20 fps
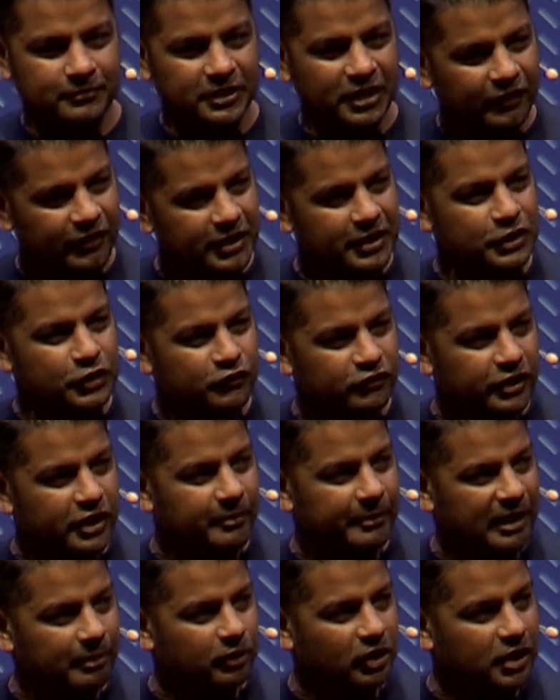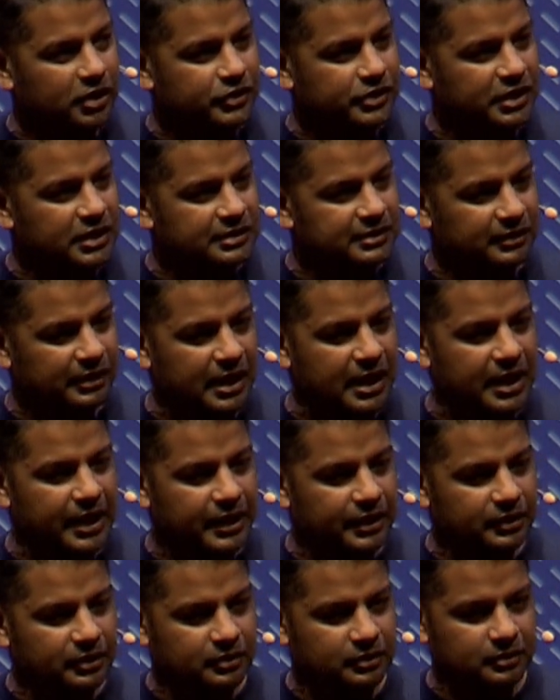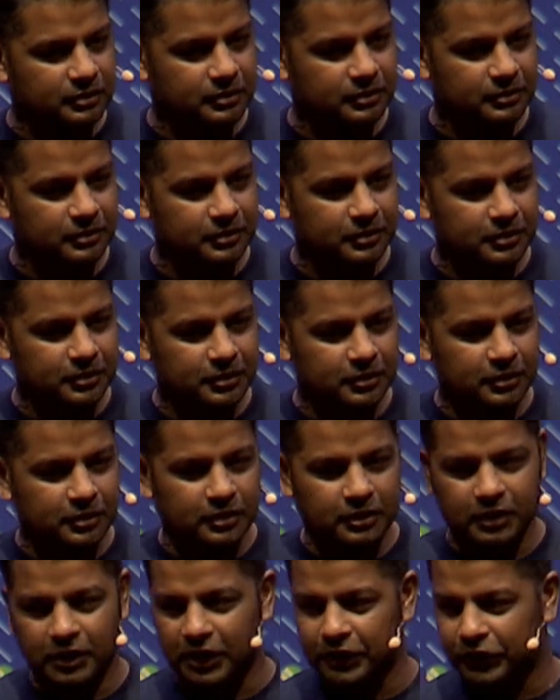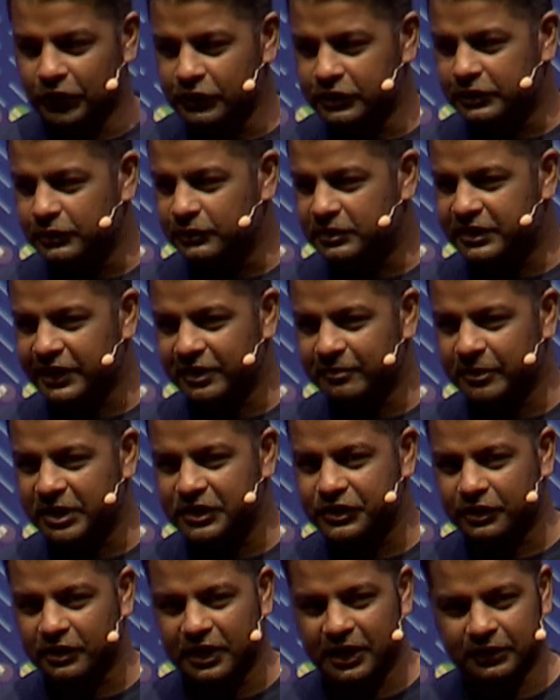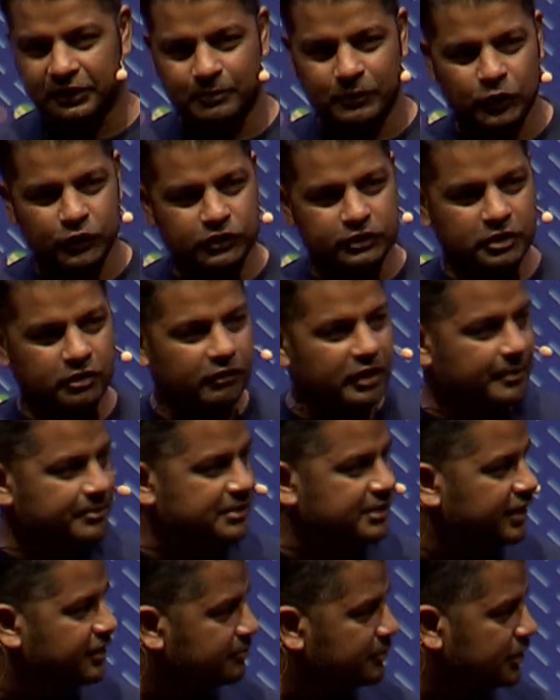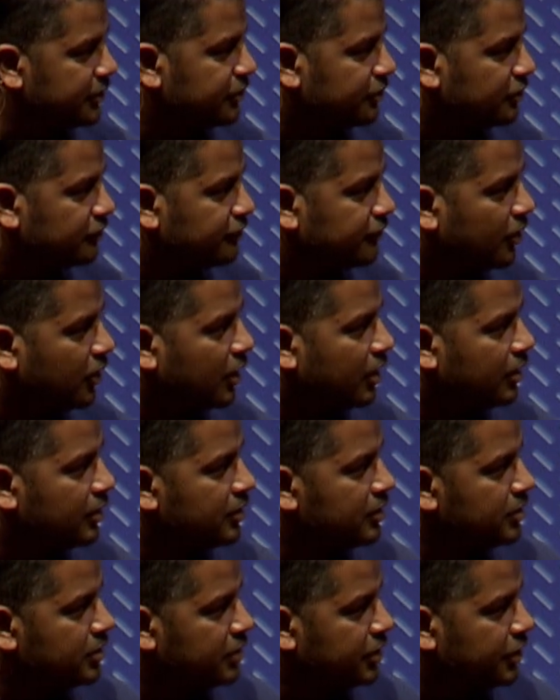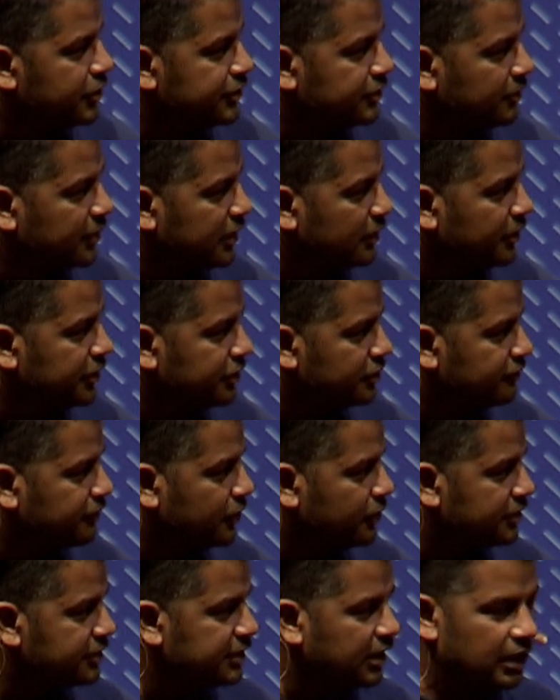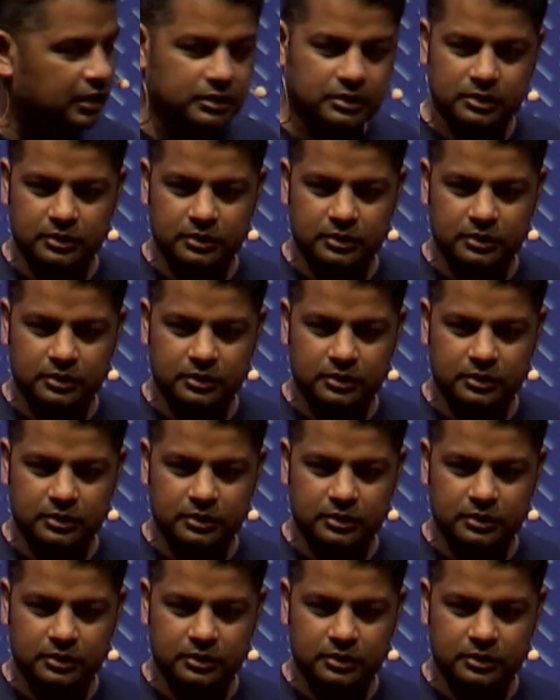Everything you've read about blockchain is a lie. Those two statements are not the most corrupt statements so far. Here's the one I want you to focus on.